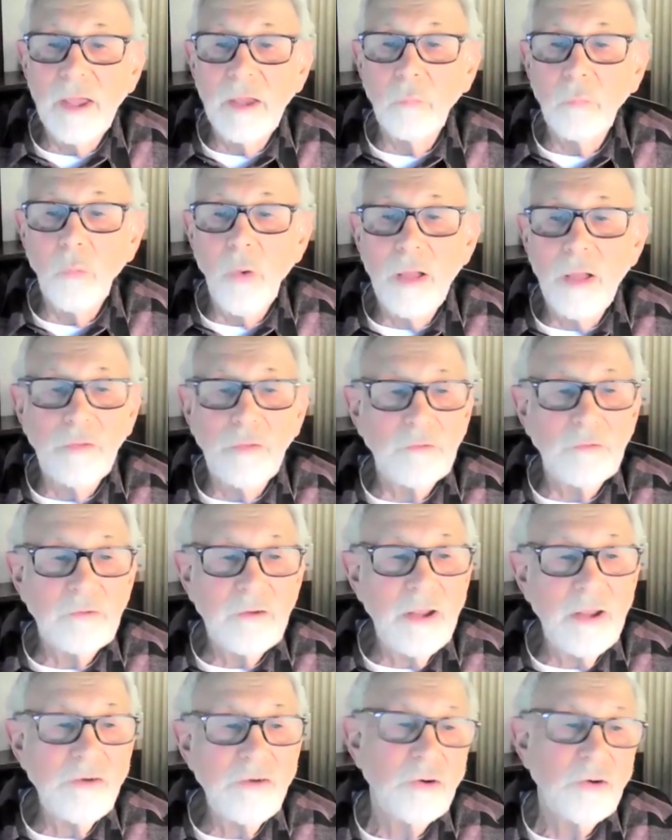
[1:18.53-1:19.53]
And while the
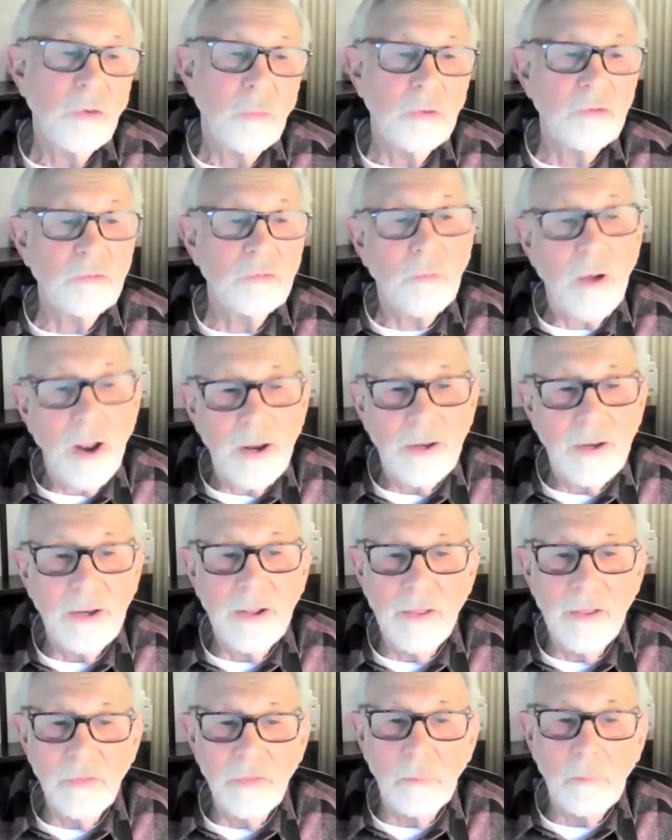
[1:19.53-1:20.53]
teacher was
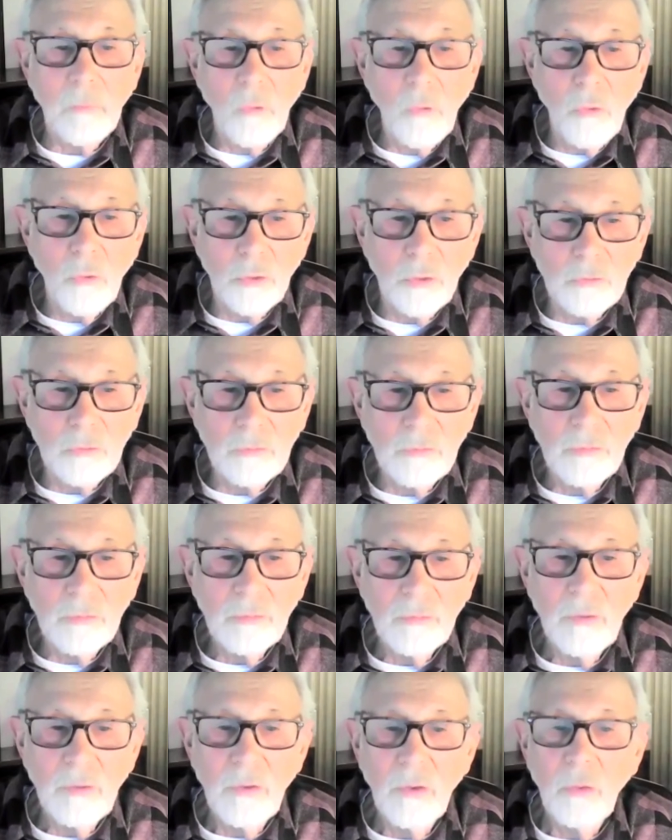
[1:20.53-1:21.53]
writing on the board,
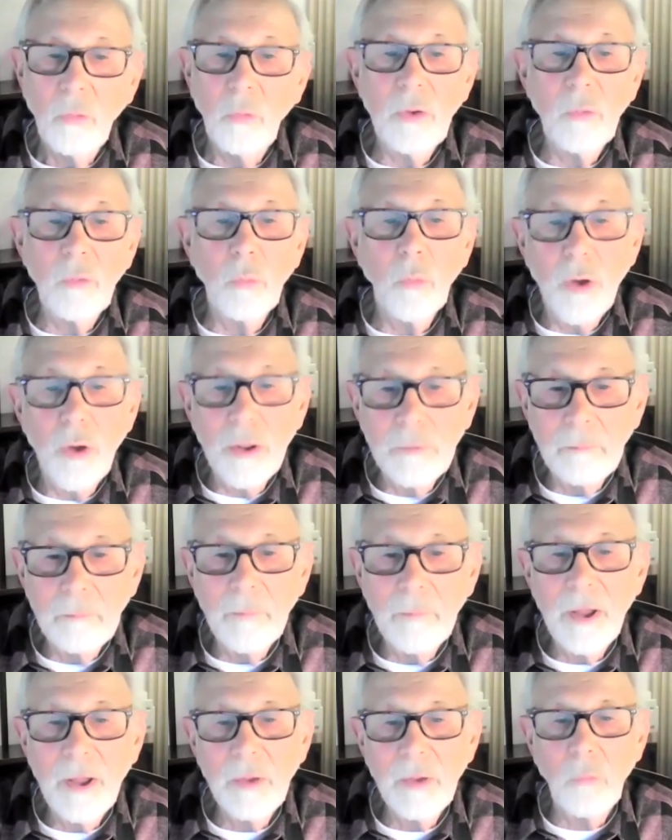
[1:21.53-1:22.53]
we one
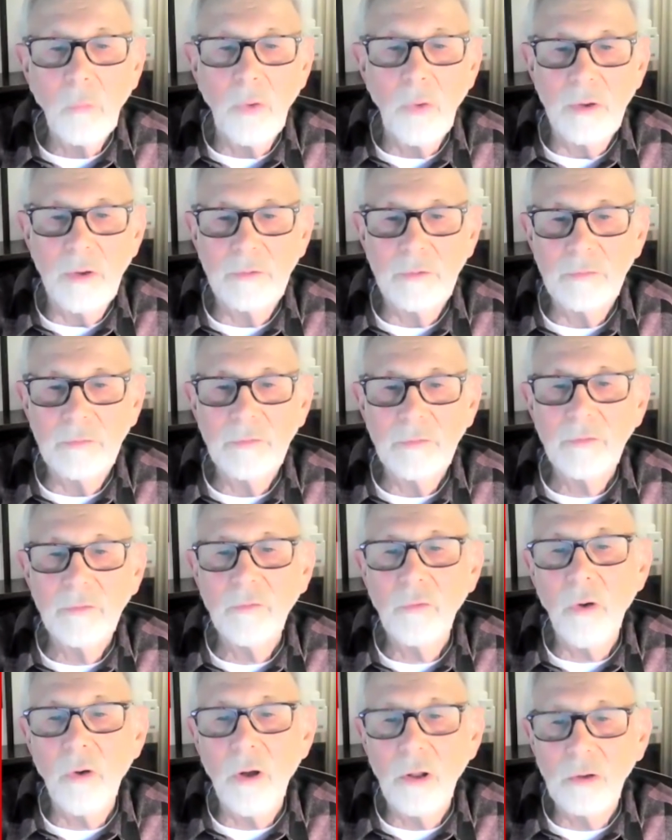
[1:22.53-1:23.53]
by one
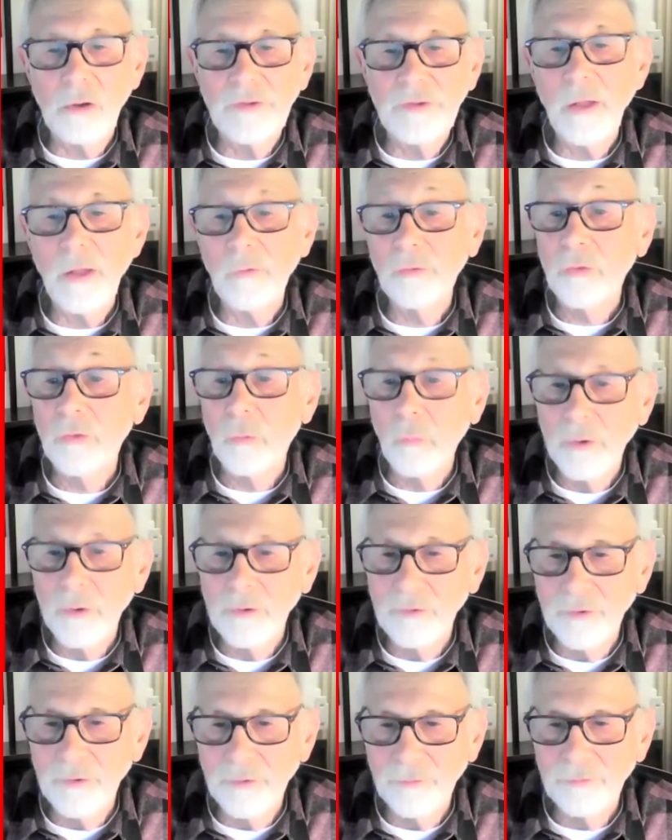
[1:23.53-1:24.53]
crawled out the
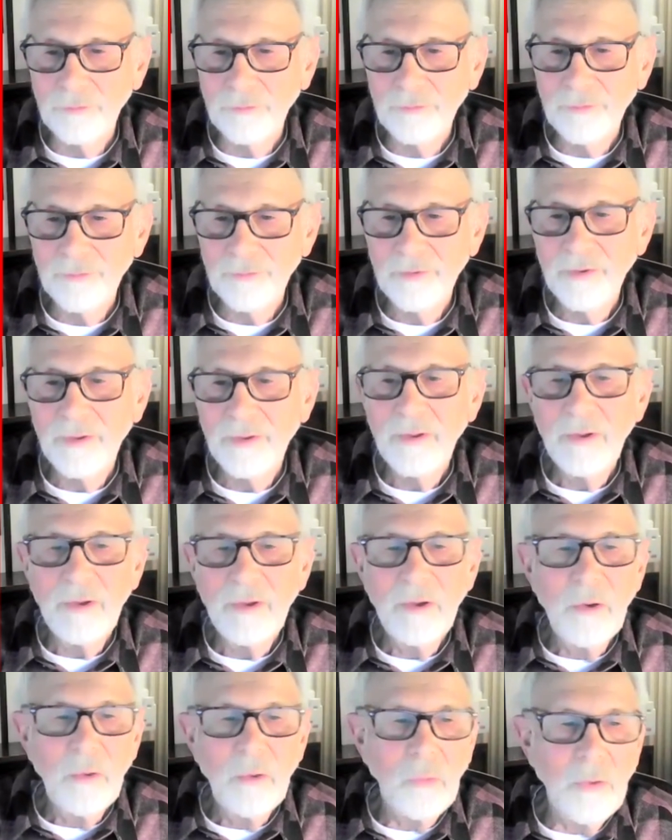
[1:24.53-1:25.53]
windows.
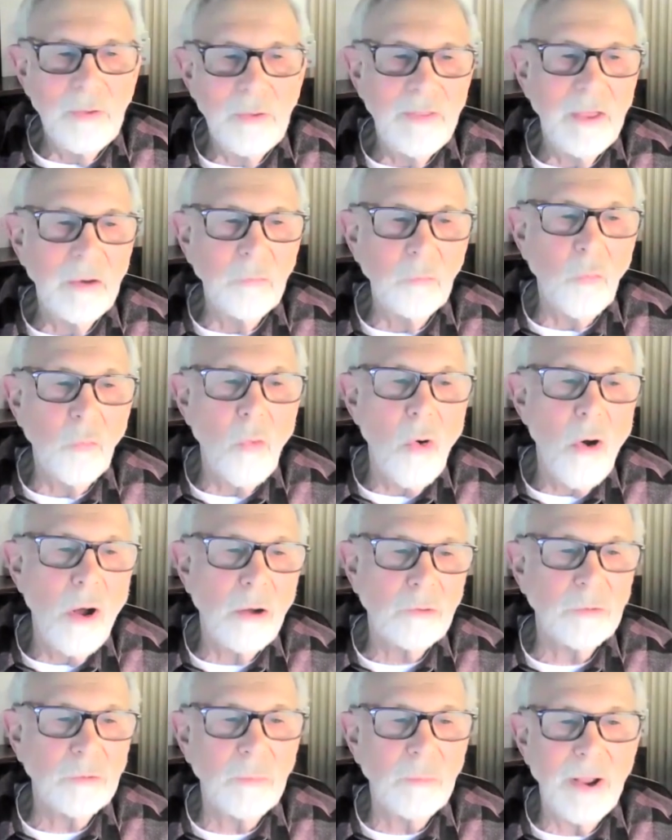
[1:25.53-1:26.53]
We then
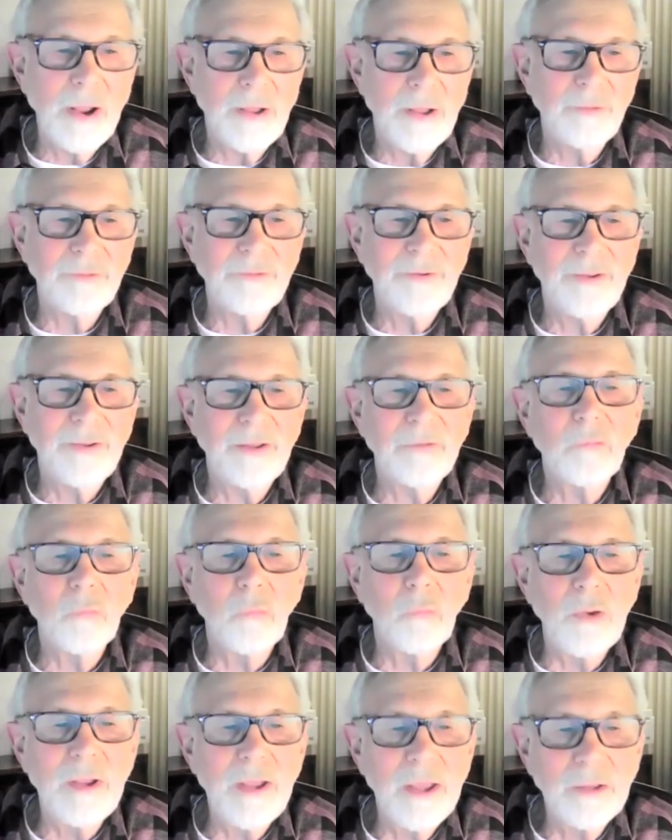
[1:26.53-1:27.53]
walked around,
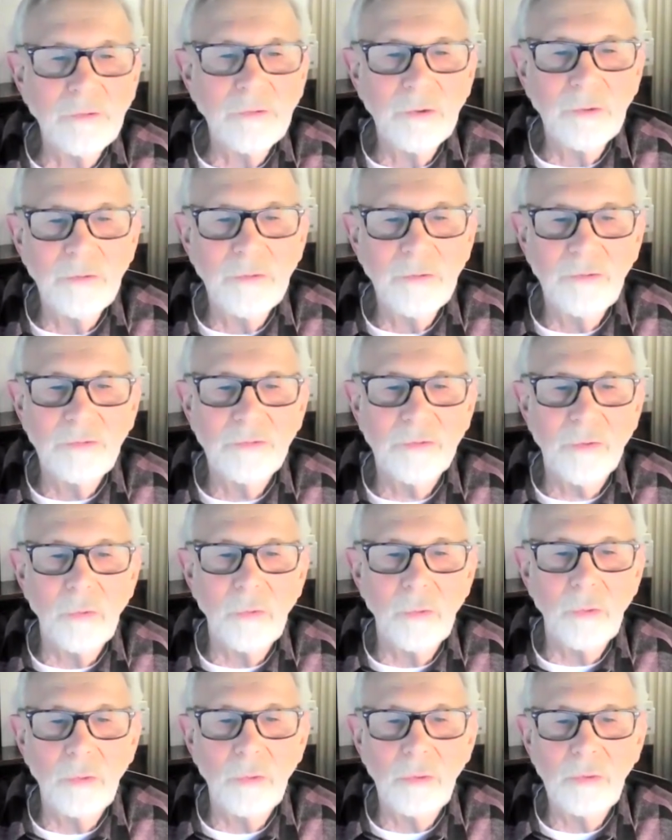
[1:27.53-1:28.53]
re-entered the
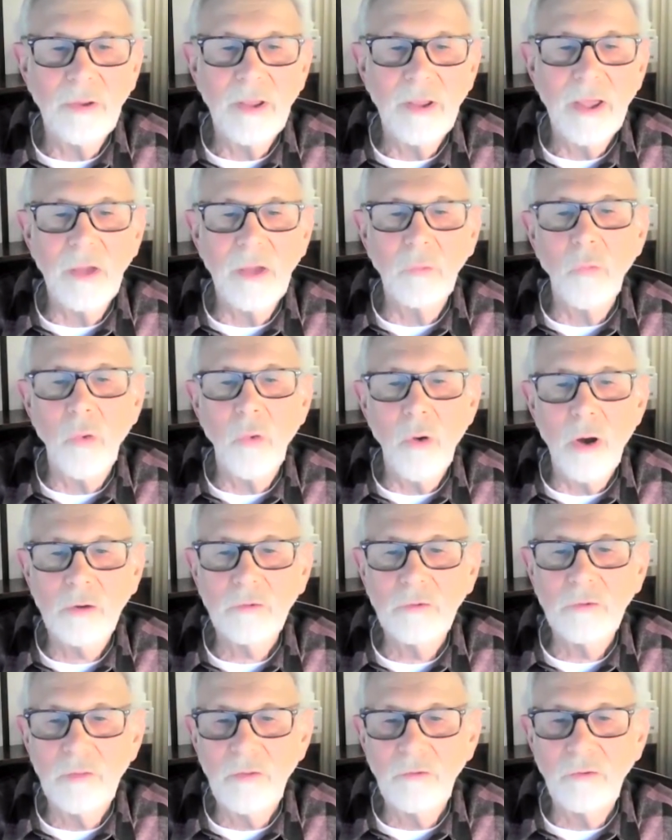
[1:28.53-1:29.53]
school, and
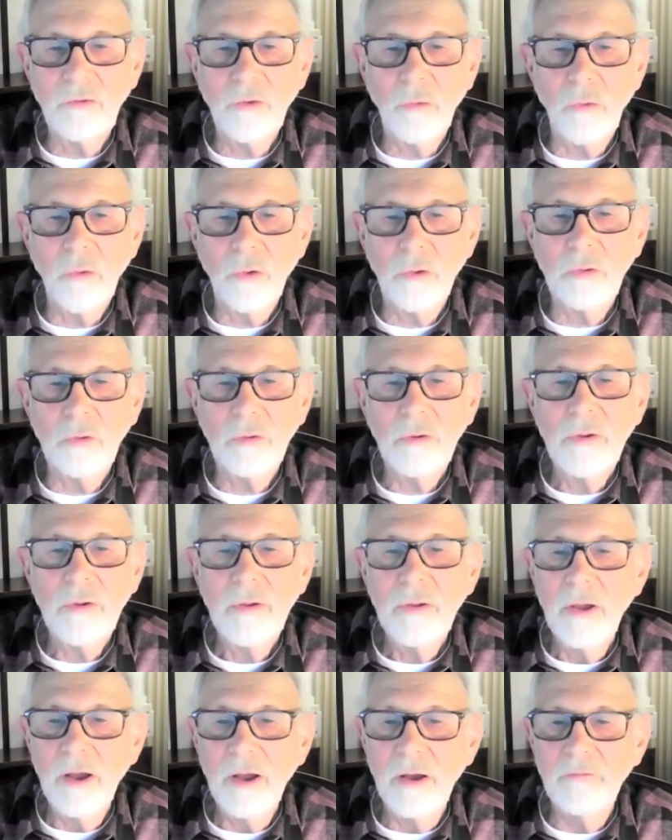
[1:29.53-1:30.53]
walked to the door
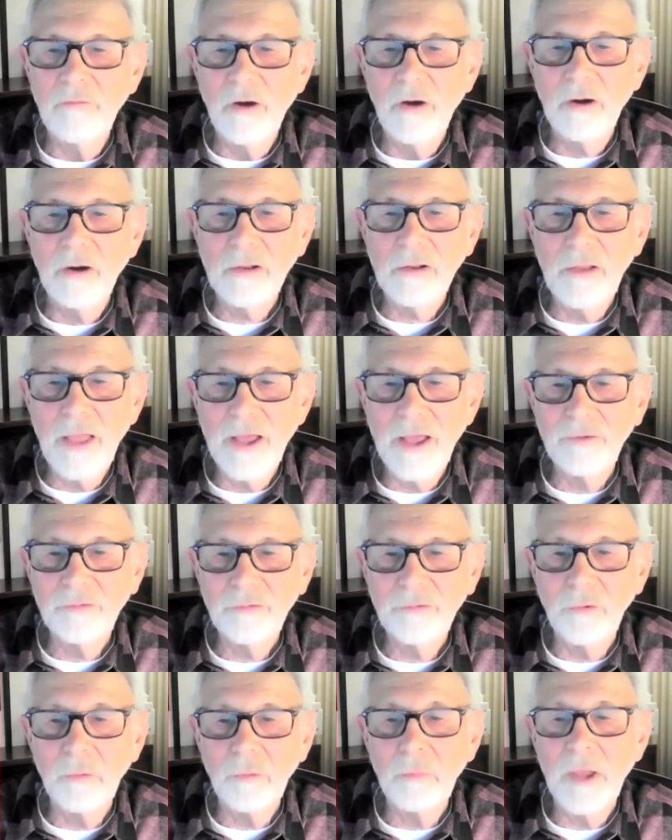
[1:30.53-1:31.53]
of our
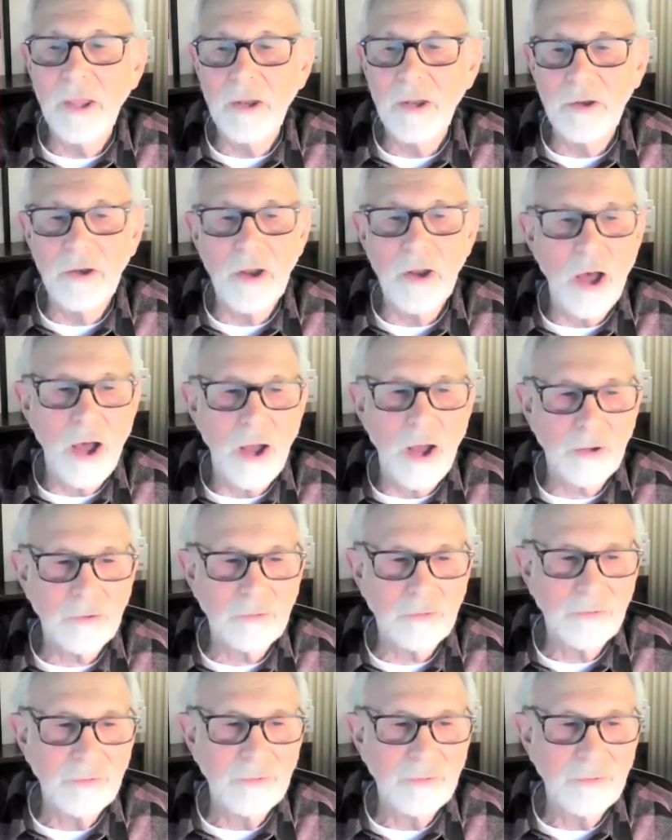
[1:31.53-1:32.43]
classroom and knocked.